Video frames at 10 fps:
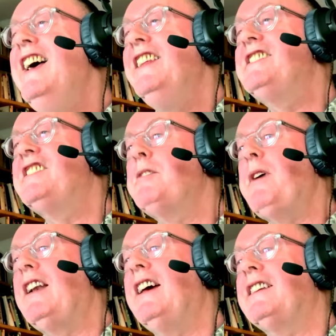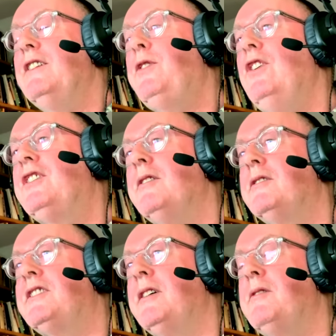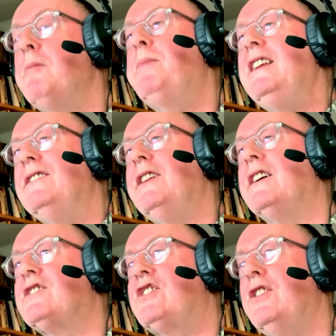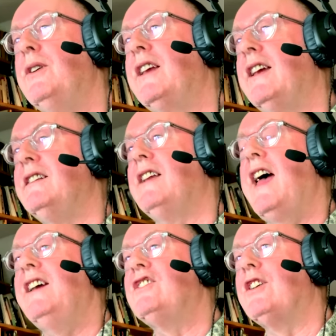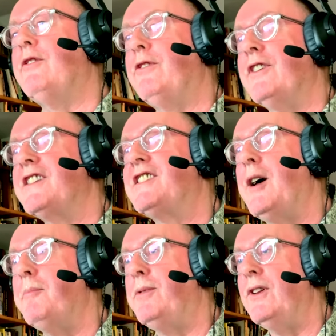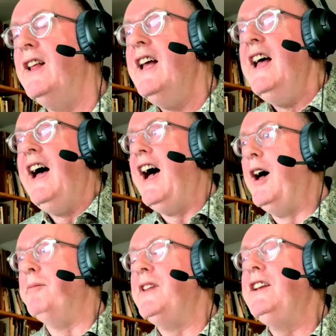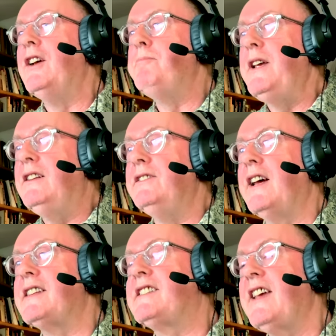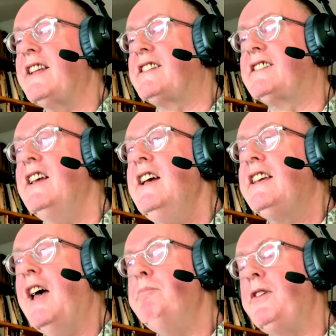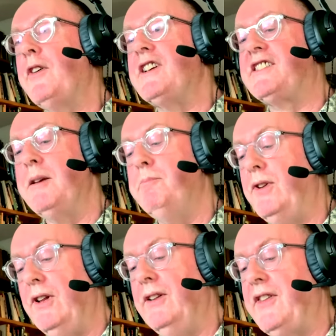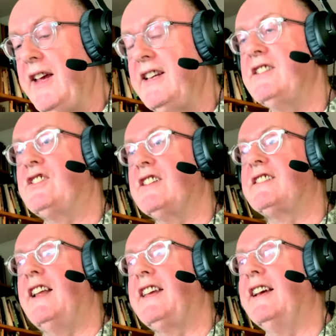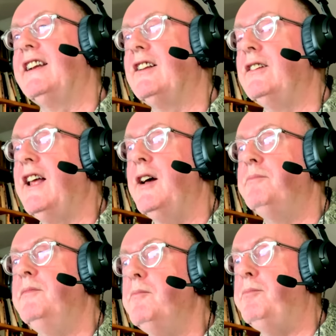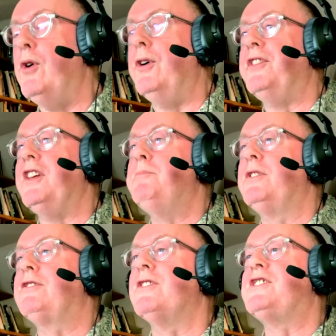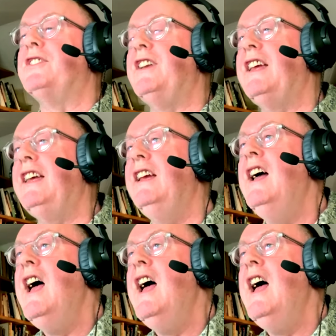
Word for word: this is a bit like if you look at, betel nut chewing in Asia, for example, you know, betel nuts sets can be very simple things, just like a little board that you put across your knee,